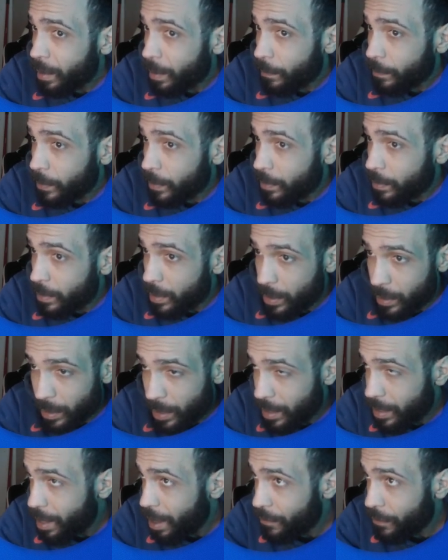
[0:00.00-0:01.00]

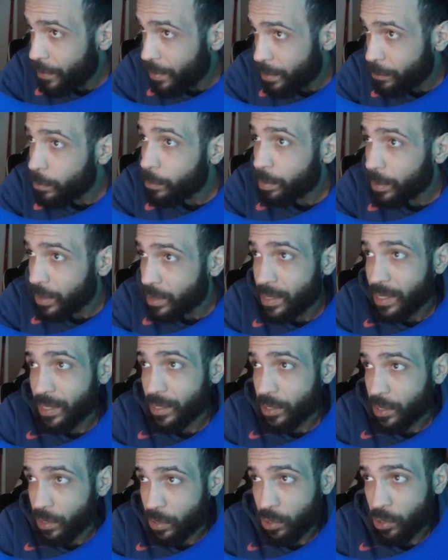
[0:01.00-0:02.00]
They're definite for
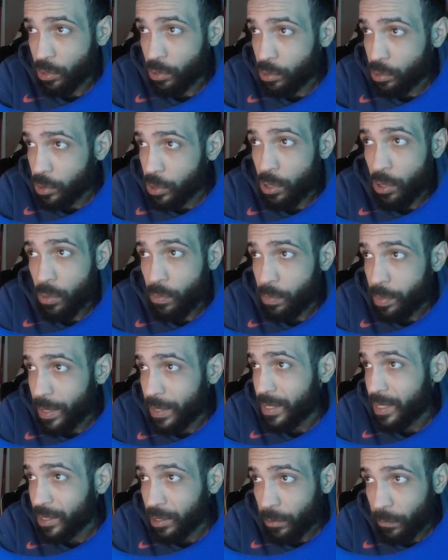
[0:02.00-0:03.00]
PlayStation controllers, though.
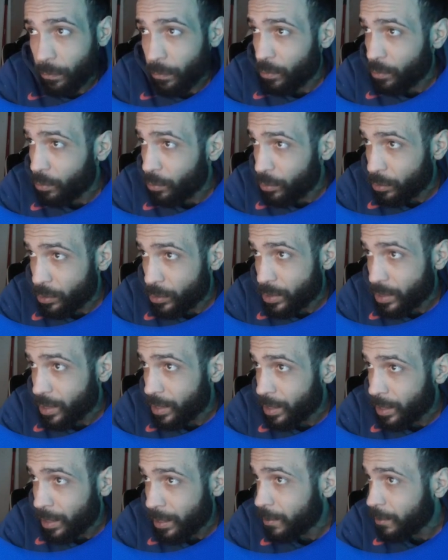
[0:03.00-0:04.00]
PlayStation 4s
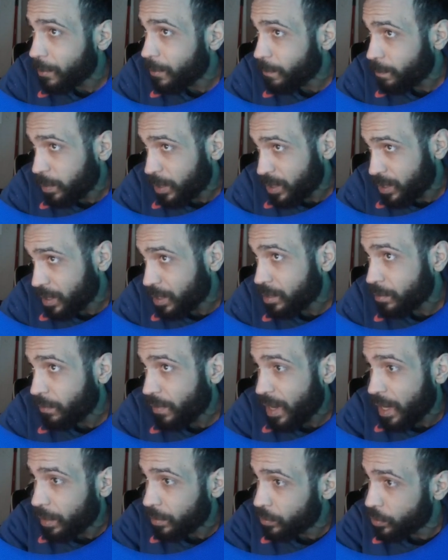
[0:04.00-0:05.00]
and PlayStation
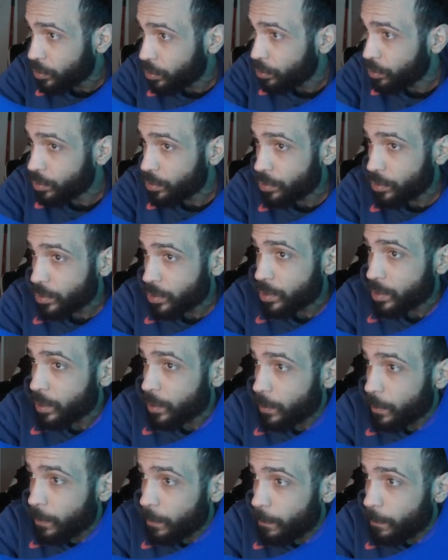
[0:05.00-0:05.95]
5 controllers.